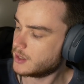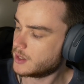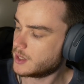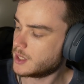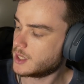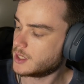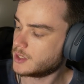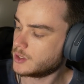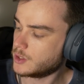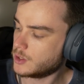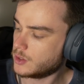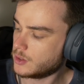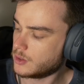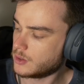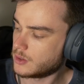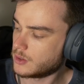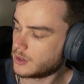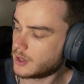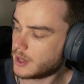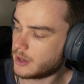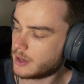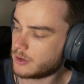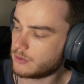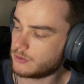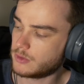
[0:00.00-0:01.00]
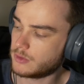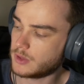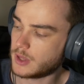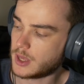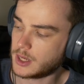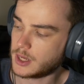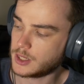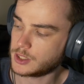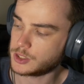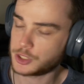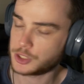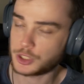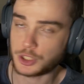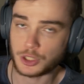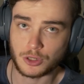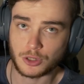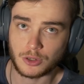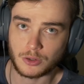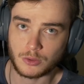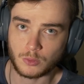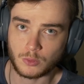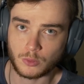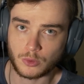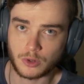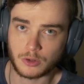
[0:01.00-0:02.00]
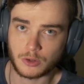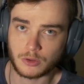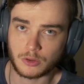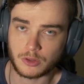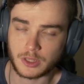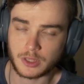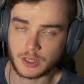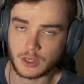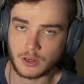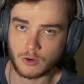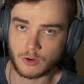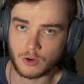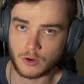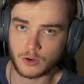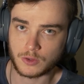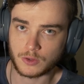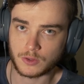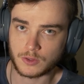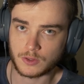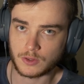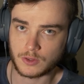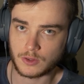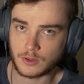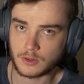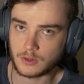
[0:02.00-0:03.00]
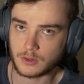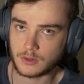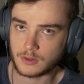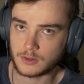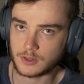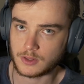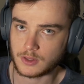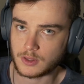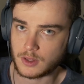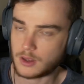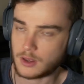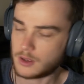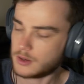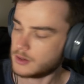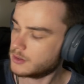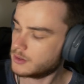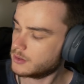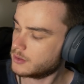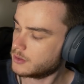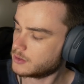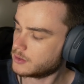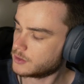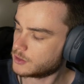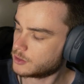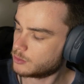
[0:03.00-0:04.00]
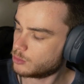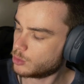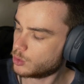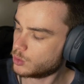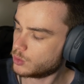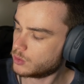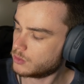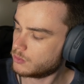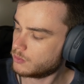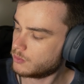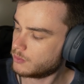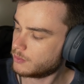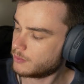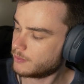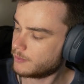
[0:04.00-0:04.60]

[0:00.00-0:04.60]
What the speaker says: Then you have the HQ where all the heroes start and spawn,